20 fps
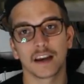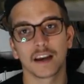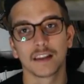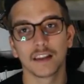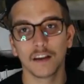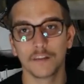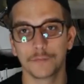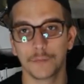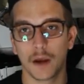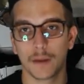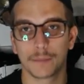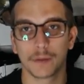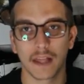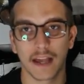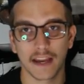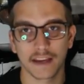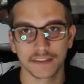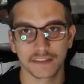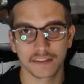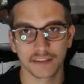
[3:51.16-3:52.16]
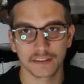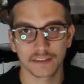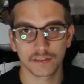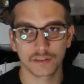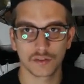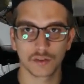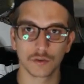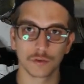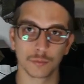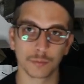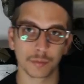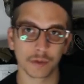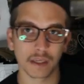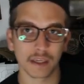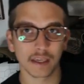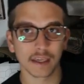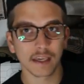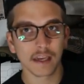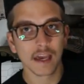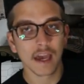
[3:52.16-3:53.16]
I love my plastics to
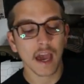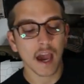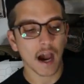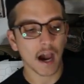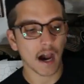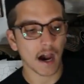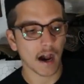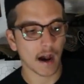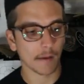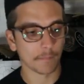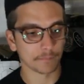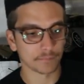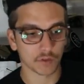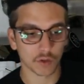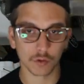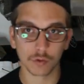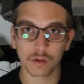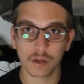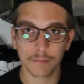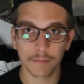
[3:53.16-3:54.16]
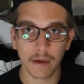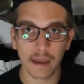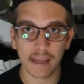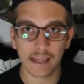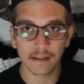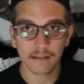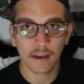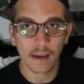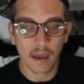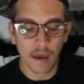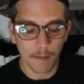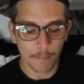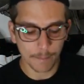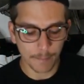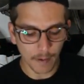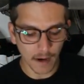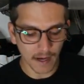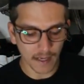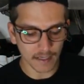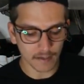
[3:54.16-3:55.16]
be Guggen bait,
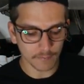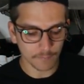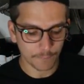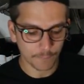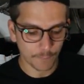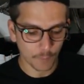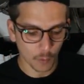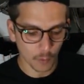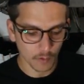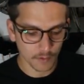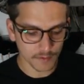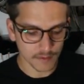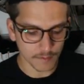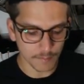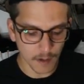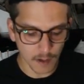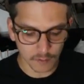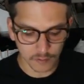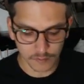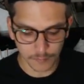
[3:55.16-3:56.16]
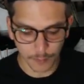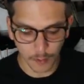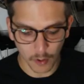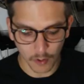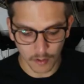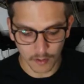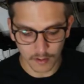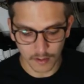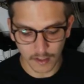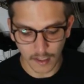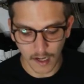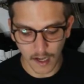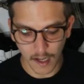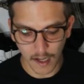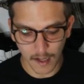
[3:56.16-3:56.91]
but for the most part,